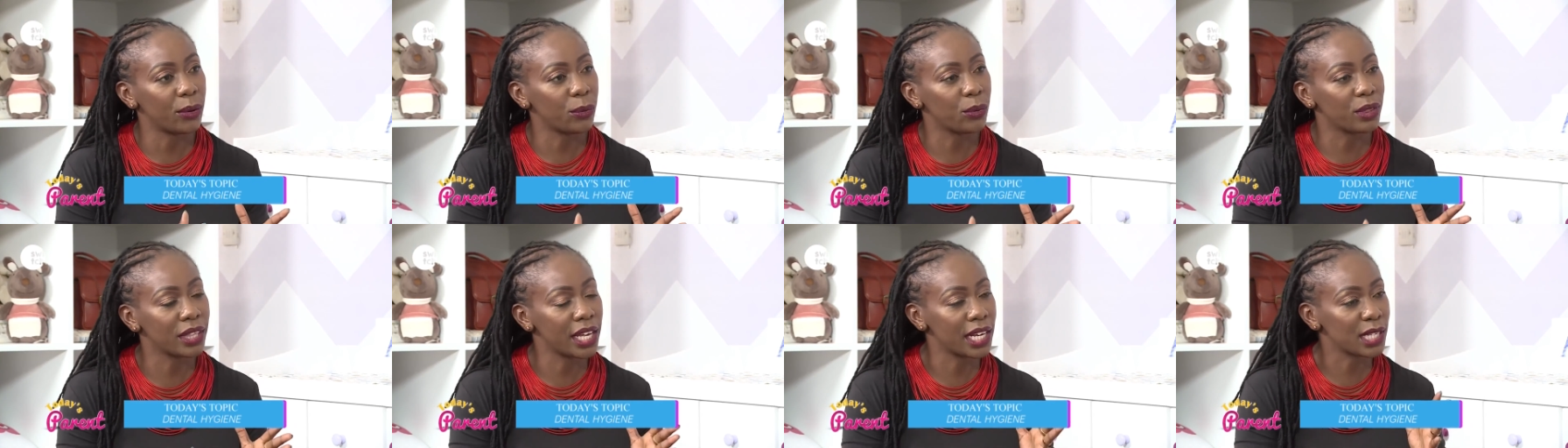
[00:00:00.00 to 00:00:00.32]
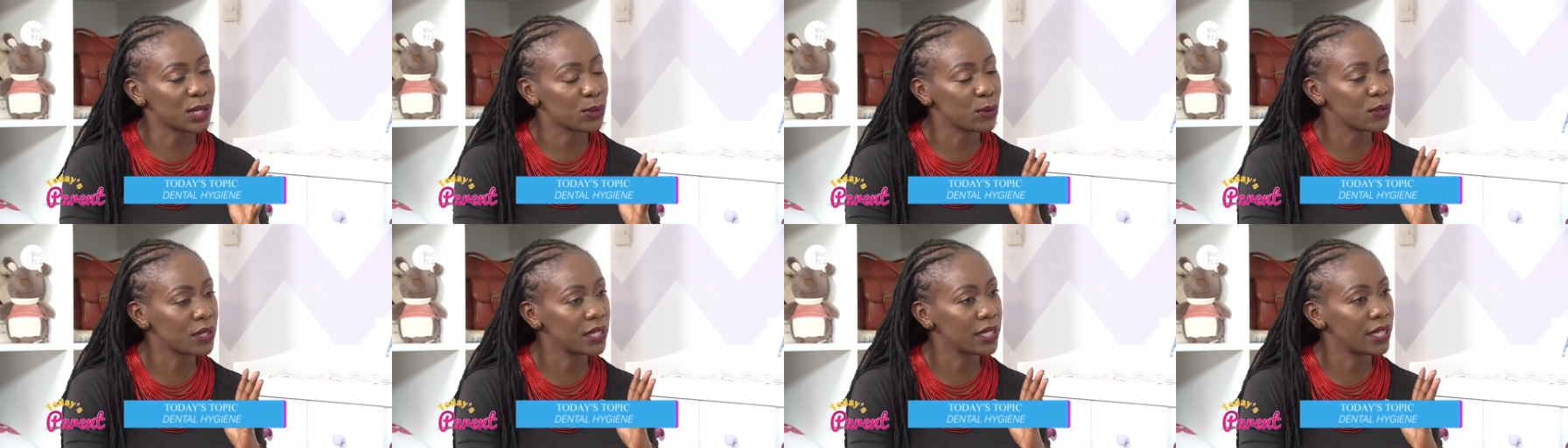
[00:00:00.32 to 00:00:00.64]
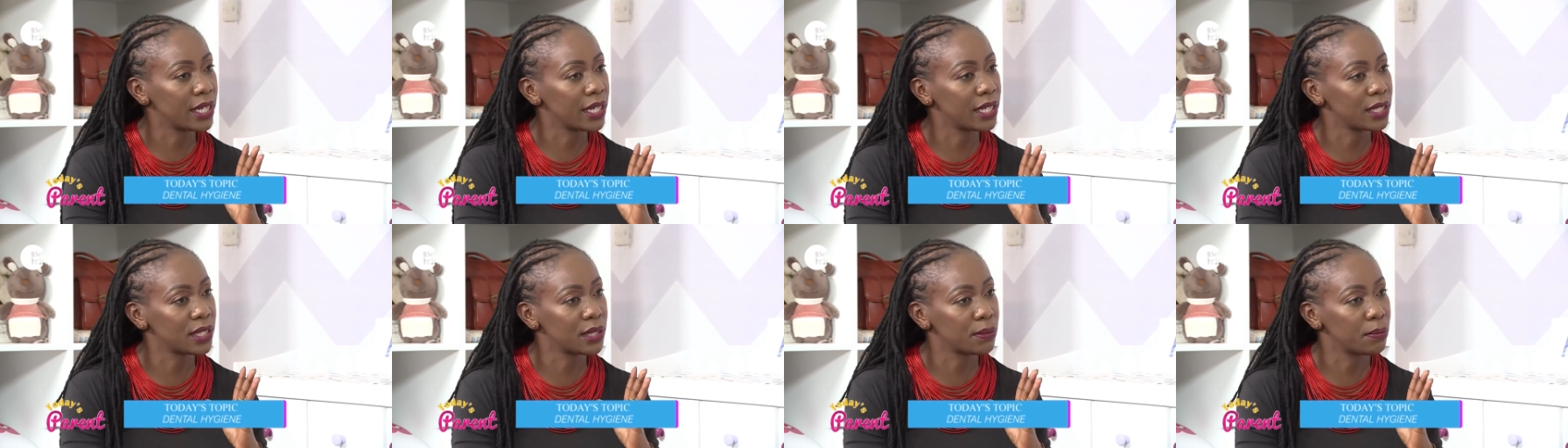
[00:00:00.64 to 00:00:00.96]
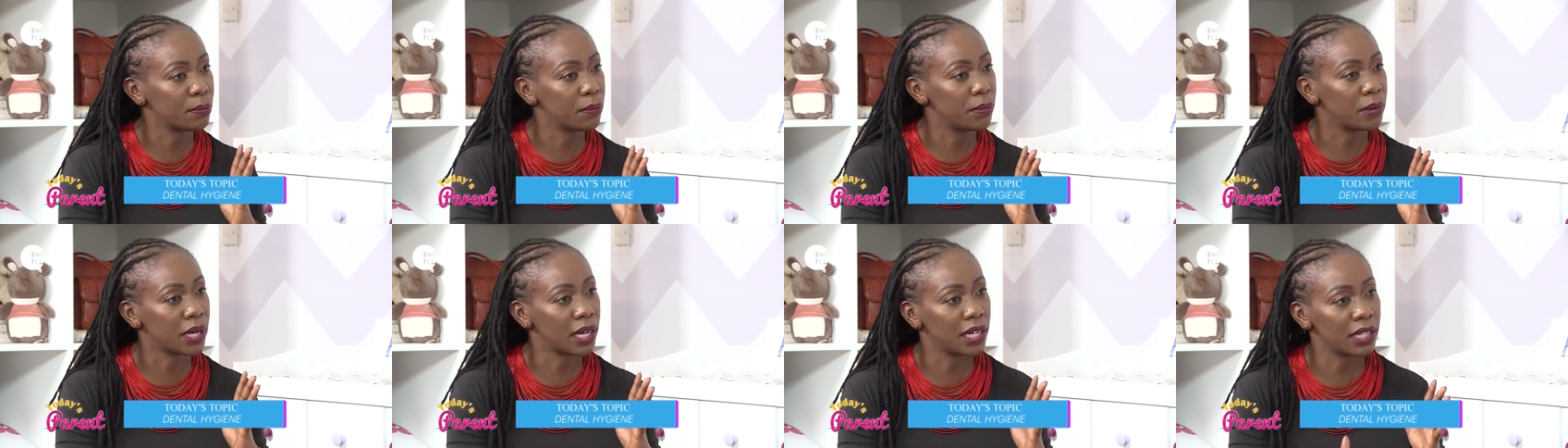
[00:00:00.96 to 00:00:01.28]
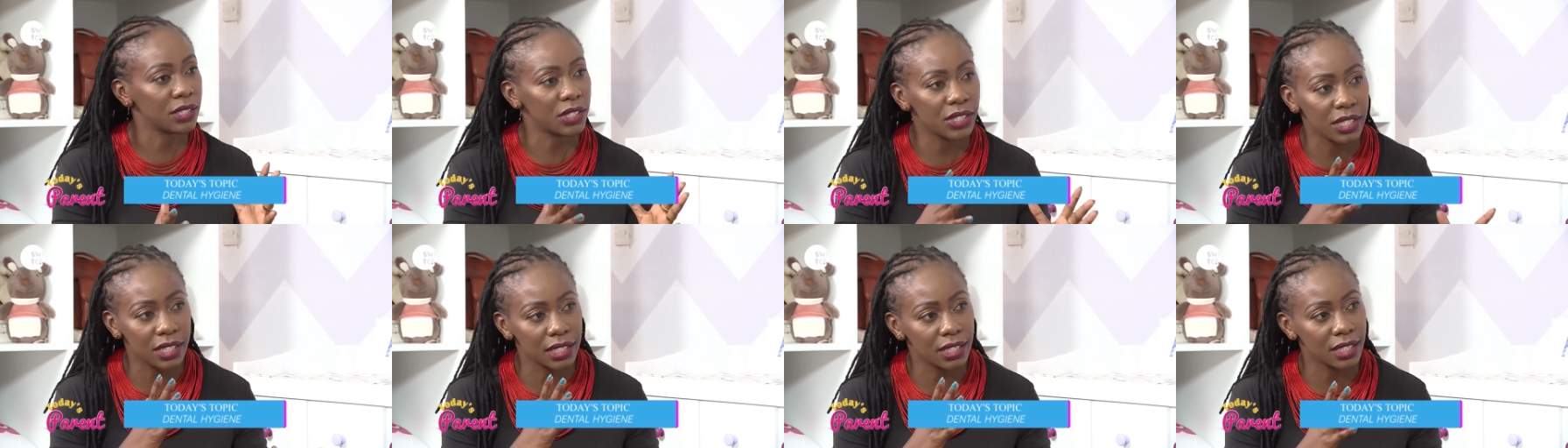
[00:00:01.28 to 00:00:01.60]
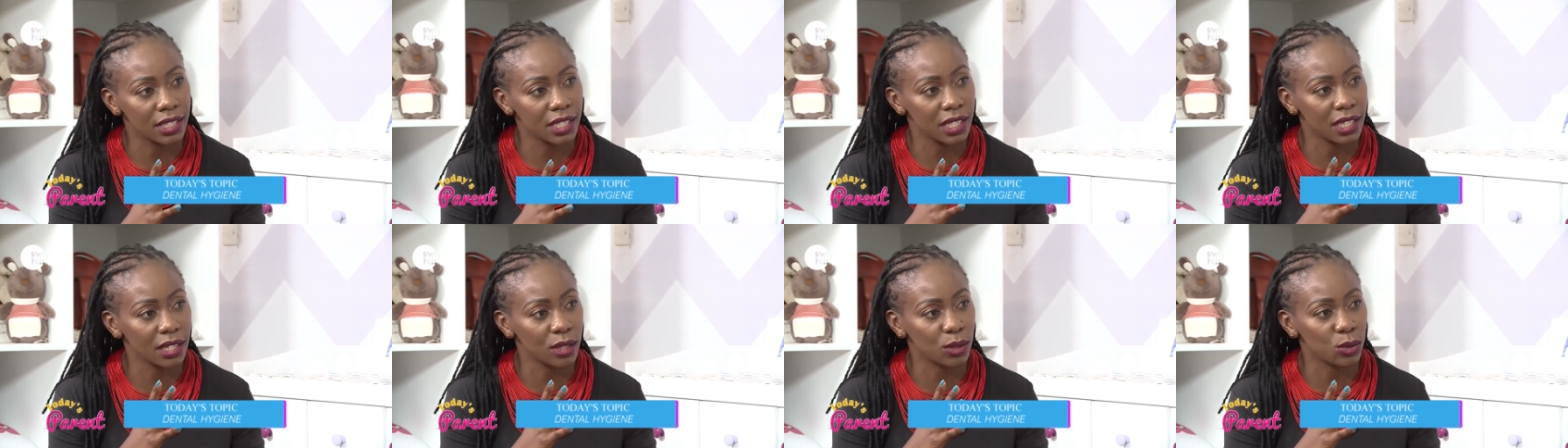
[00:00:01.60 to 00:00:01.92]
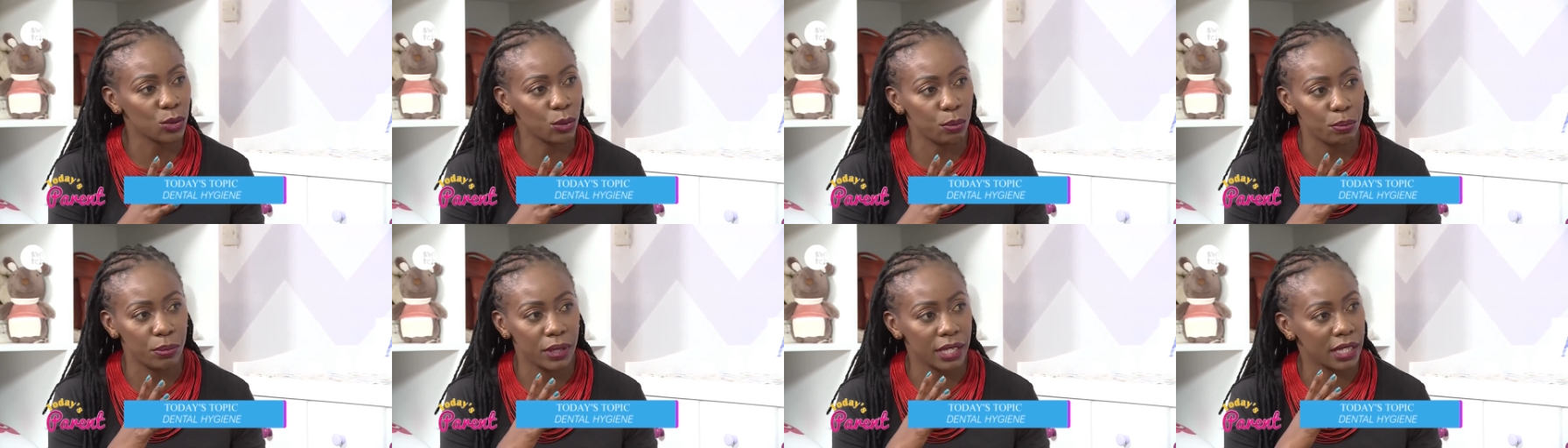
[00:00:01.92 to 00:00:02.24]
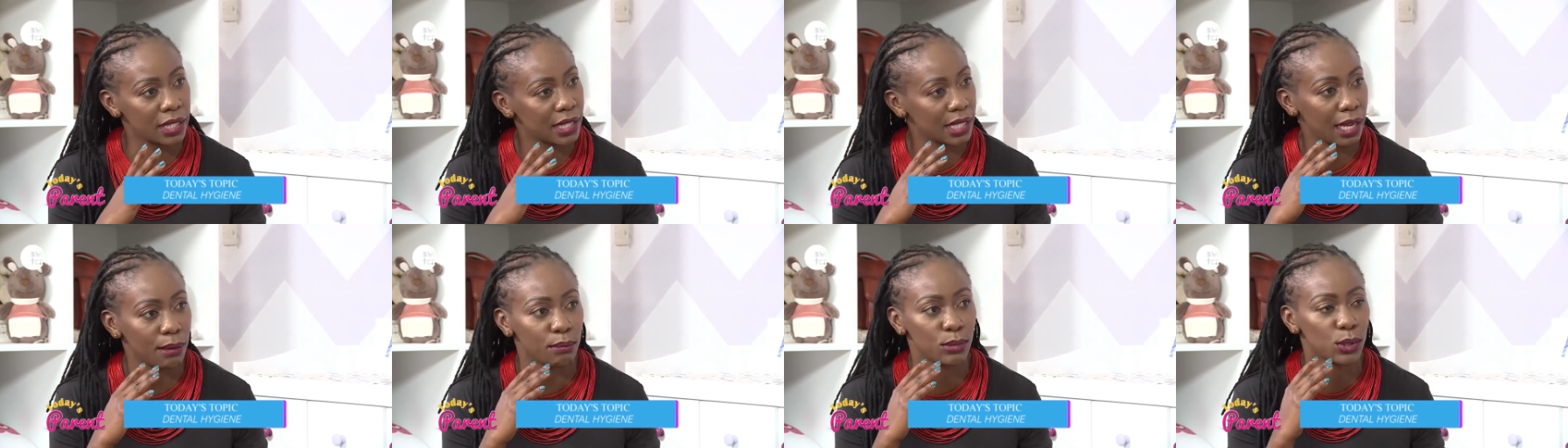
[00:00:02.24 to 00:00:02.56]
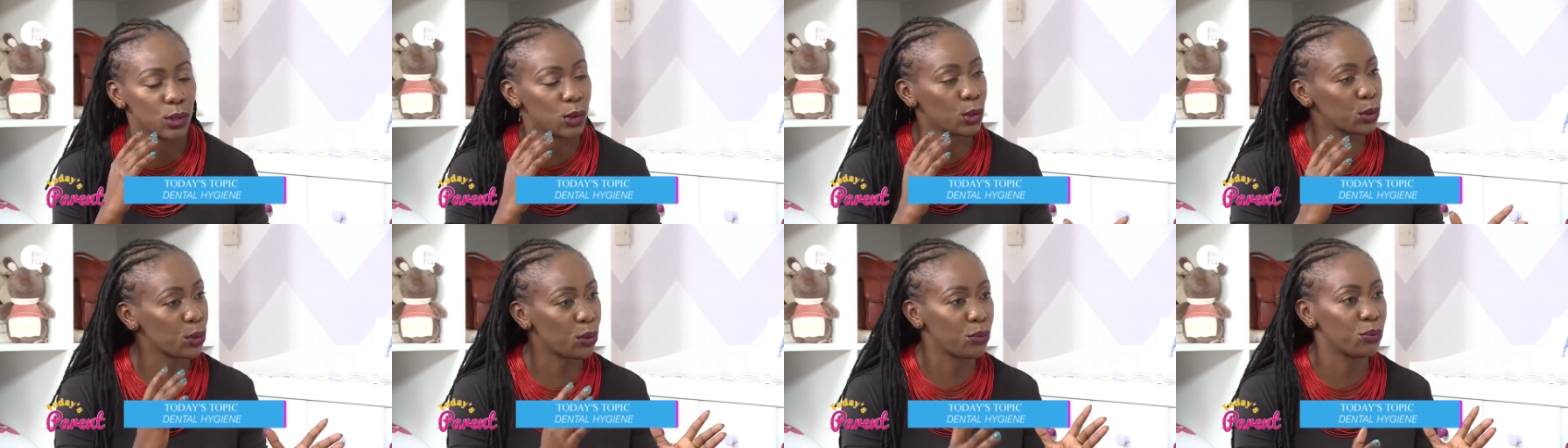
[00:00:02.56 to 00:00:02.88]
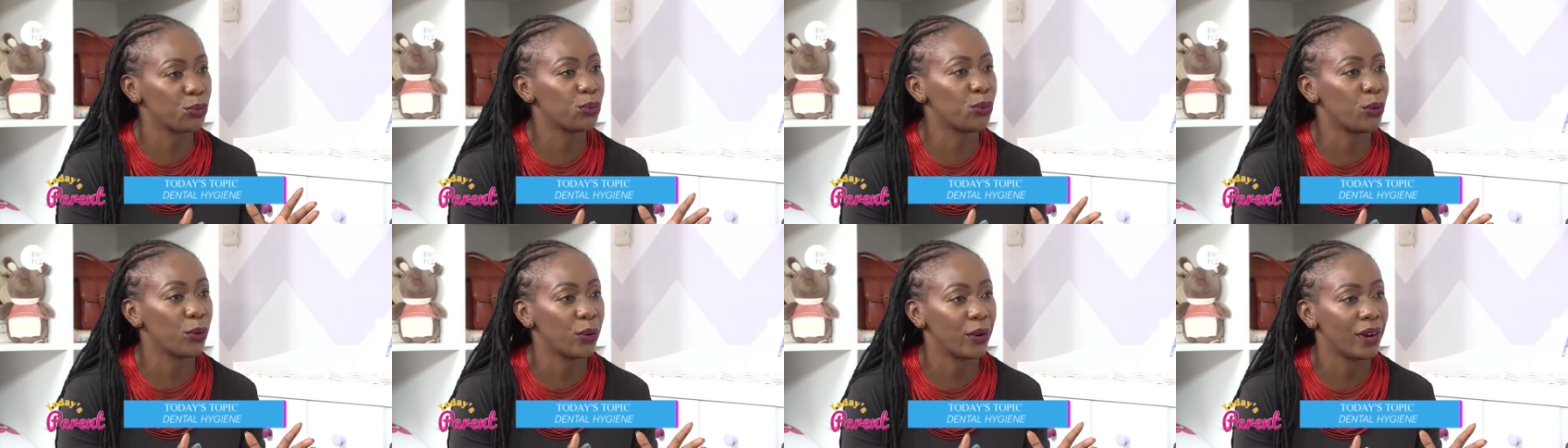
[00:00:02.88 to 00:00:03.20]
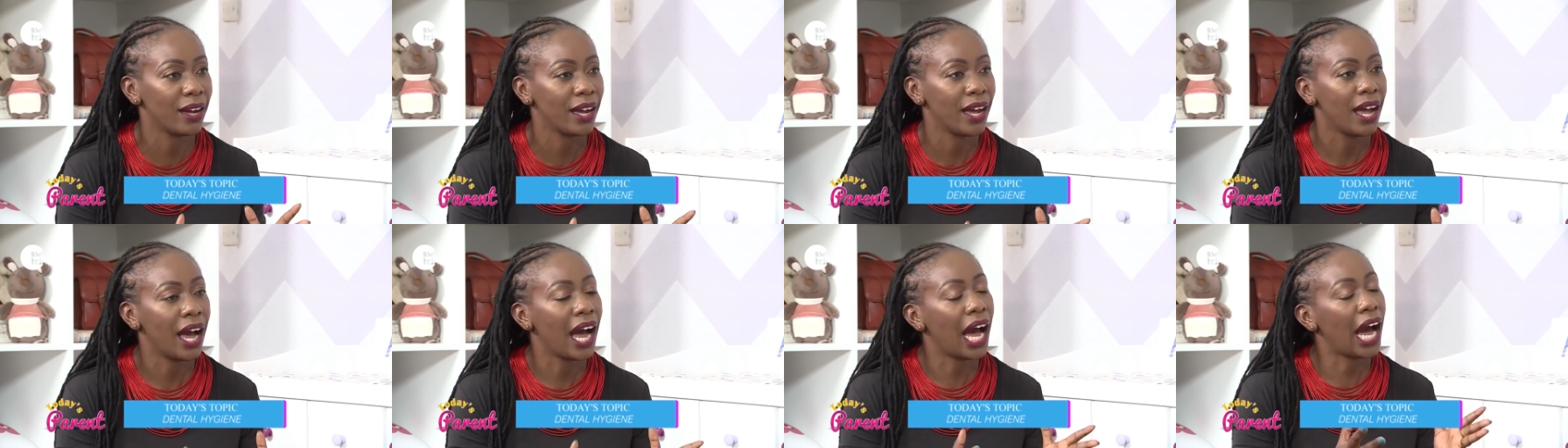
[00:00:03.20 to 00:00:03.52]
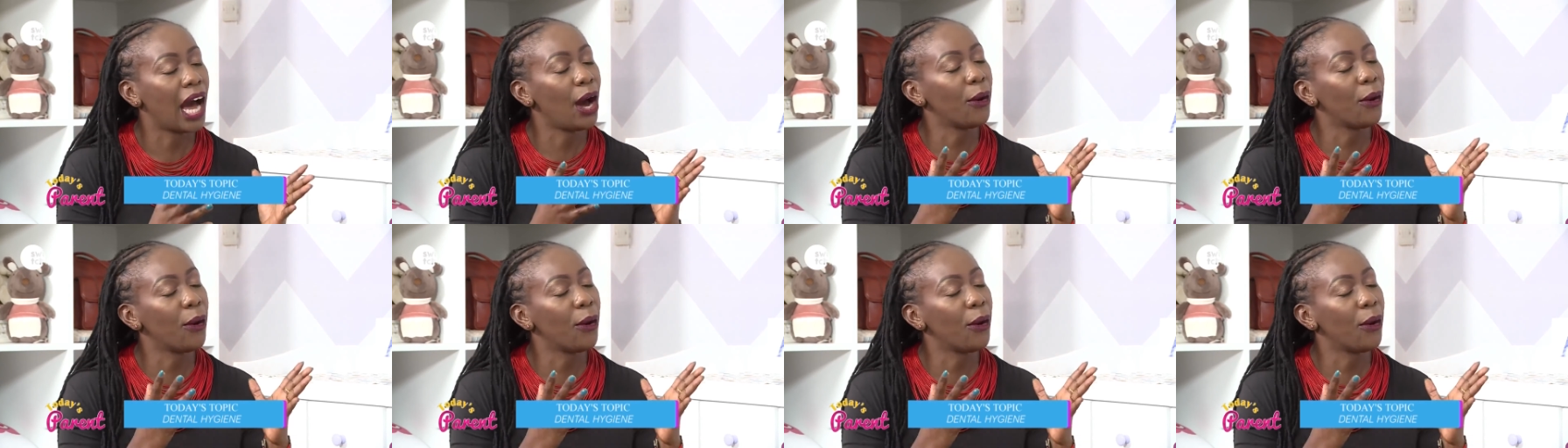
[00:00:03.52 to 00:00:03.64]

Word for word: they associate brushing teeth to be some sort of war yeah.